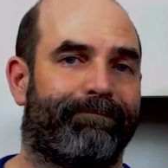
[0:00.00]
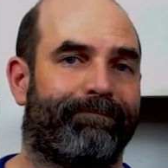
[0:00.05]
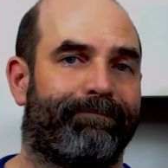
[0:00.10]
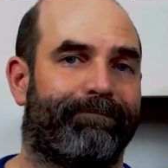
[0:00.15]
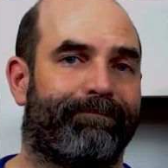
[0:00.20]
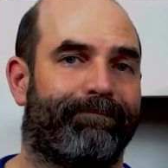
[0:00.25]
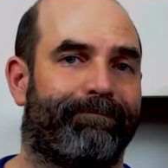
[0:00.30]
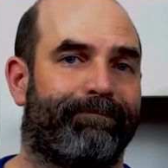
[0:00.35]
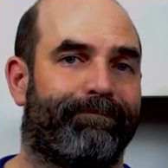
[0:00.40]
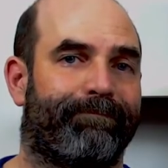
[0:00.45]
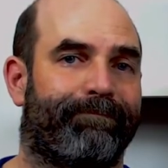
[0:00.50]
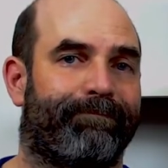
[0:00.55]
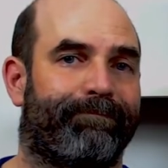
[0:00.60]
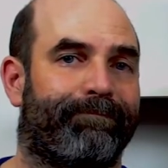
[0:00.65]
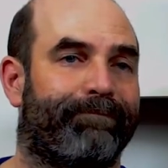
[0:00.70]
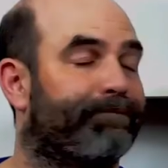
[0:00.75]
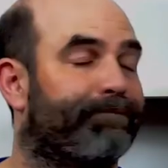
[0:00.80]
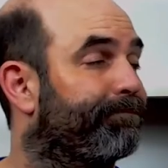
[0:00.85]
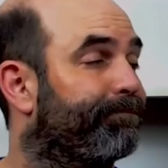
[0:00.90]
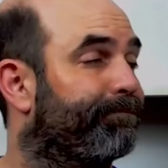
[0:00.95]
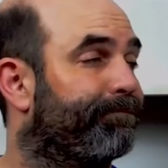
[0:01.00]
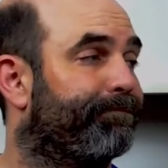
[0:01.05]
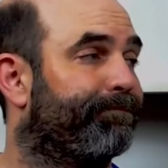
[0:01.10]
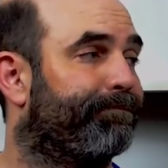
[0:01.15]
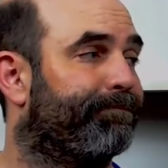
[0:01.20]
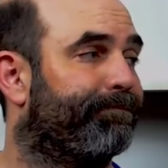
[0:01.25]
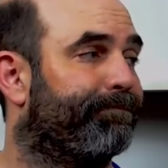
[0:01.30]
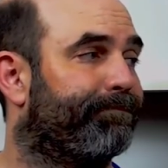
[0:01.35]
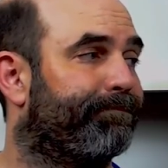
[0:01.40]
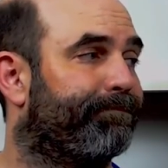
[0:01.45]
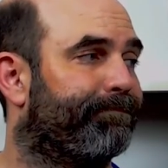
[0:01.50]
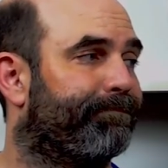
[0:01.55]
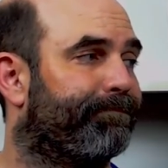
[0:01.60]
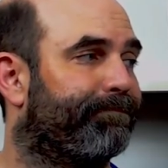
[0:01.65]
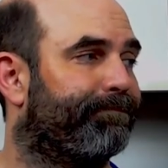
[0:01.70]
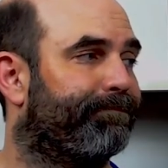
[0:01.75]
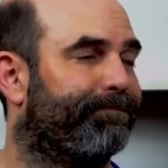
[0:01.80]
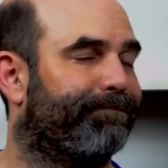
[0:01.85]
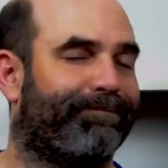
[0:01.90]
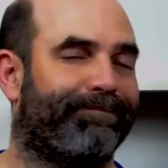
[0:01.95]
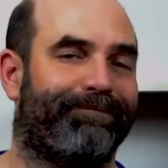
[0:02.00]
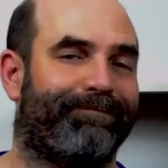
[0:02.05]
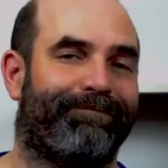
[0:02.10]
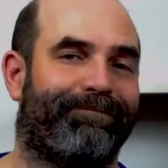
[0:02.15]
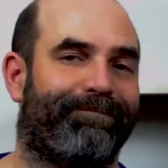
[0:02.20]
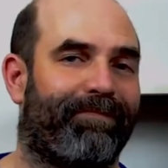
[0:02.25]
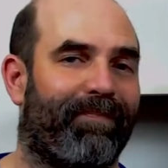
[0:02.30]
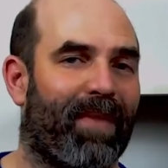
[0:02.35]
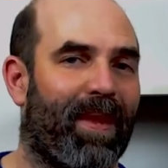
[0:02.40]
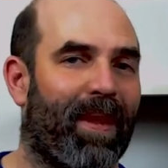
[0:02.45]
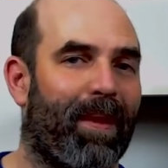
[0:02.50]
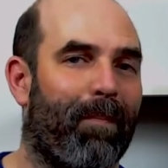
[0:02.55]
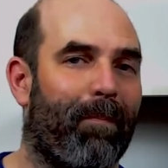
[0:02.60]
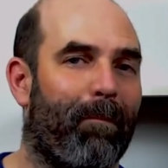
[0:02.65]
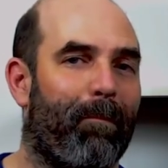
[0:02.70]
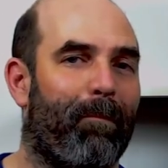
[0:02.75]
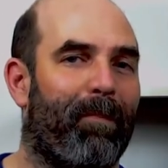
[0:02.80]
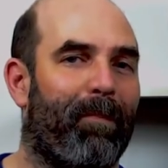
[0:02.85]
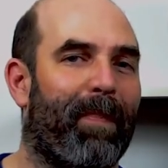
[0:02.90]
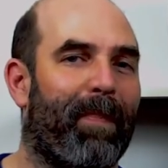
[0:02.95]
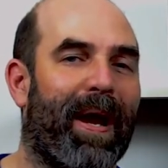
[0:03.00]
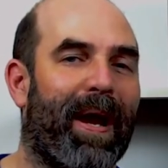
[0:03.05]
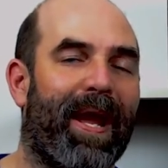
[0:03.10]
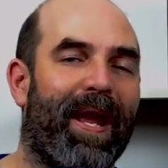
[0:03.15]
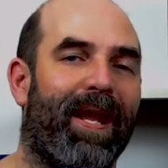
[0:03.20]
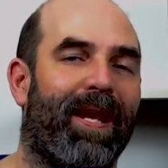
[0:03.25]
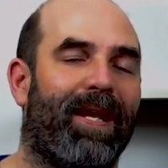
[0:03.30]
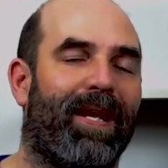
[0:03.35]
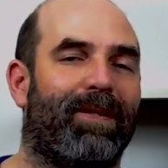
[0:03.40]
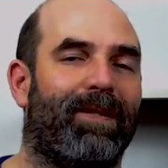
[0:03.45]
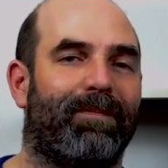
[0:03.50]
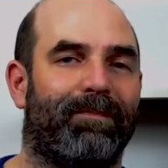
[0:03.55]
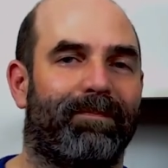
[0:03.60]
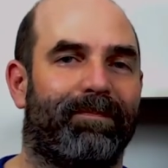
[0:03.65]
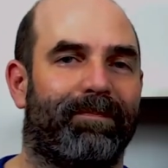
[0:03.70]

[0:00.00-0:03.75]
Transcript: [no speech]